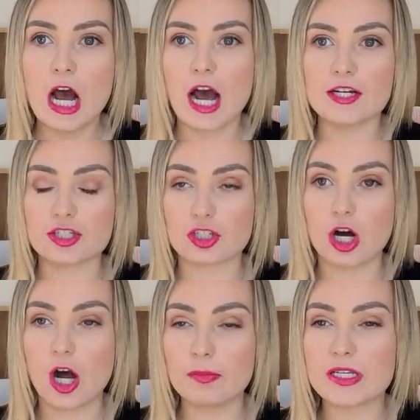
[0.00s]
I just
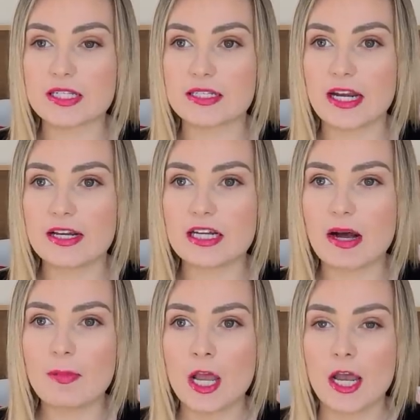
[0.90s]
calmly stand
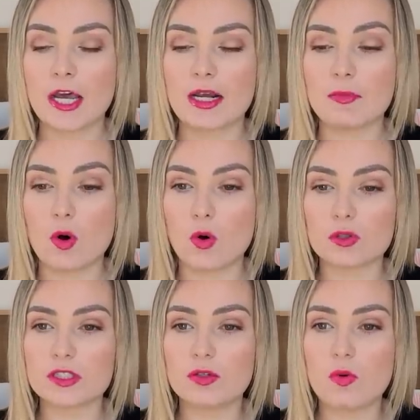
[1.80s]
up, and I'm
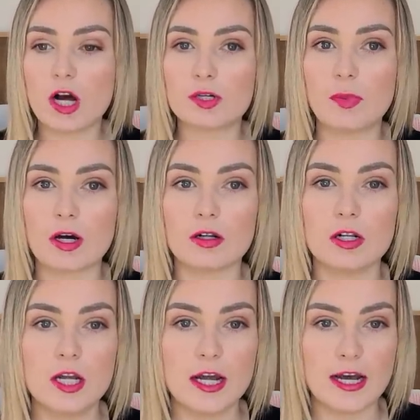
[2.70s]
holding the water
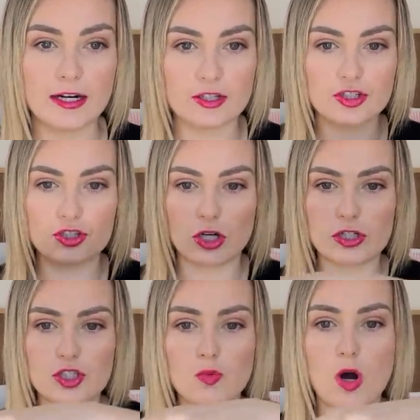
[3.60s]
bottle, and I
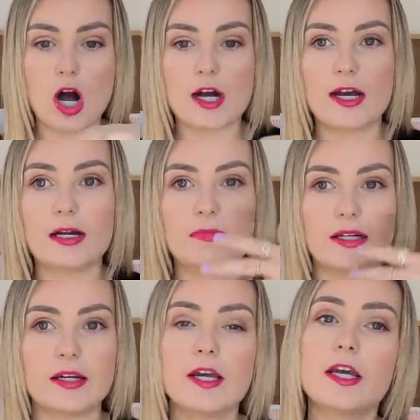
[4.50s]
start to walk, and I'm
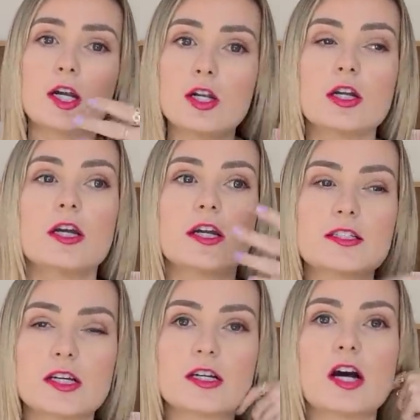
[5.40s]
like,
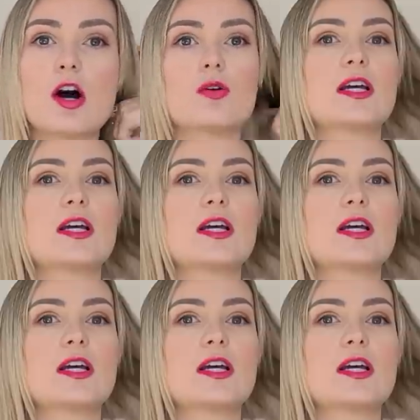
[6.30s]
it's gonna go.